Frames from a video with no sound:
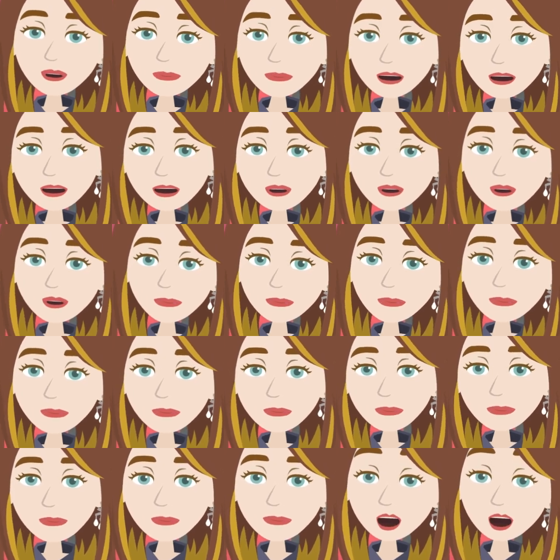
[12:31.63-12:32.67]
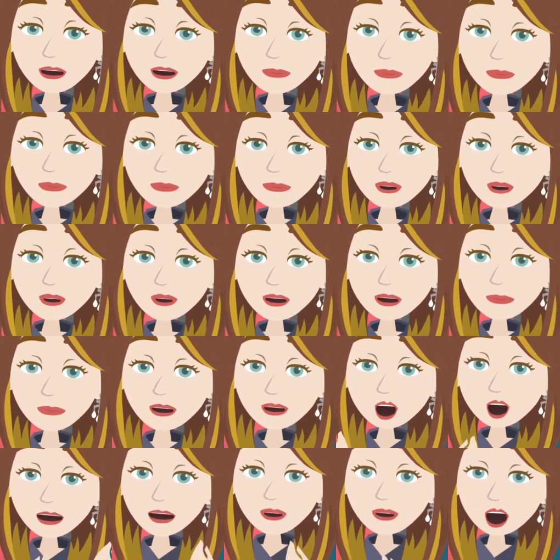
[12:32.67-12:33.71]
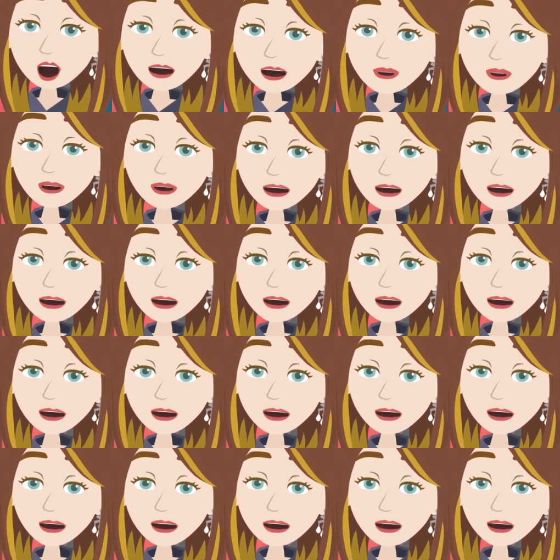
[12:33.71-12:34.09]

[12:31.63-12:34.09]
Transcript: some fronts, I'm not about to